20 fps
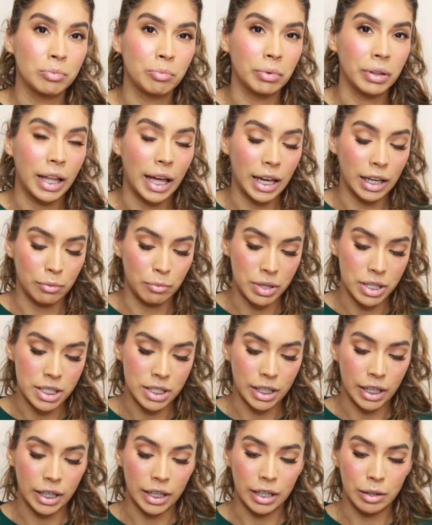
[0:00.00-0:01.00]
black
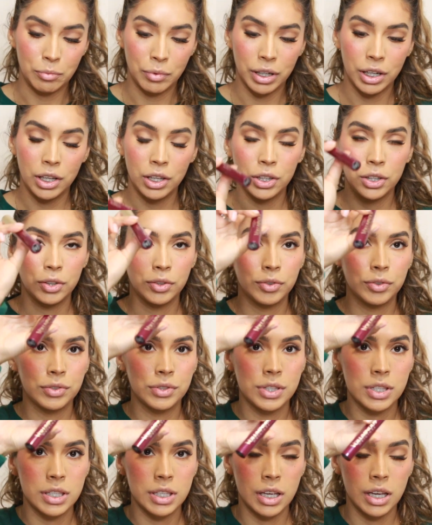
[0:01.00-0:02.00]
mascara. I'm going to
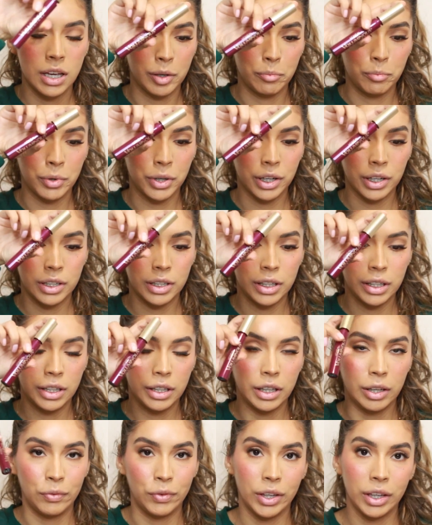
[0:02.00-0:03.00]
use a
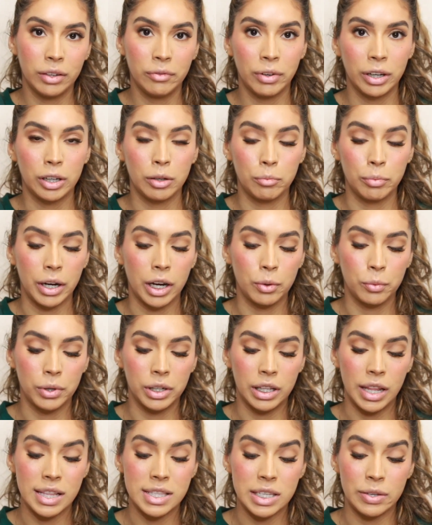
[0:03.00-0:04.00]
burgundy. If you can find a brown
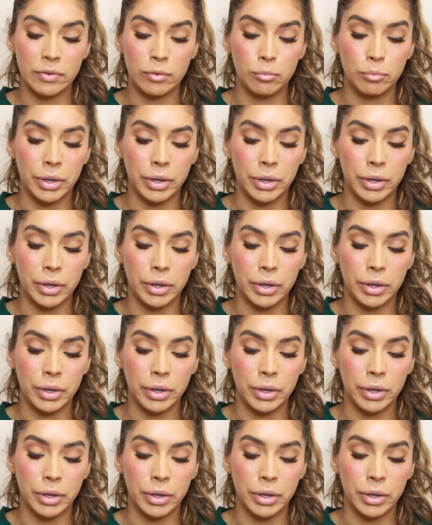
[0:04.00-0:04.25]
one, that's even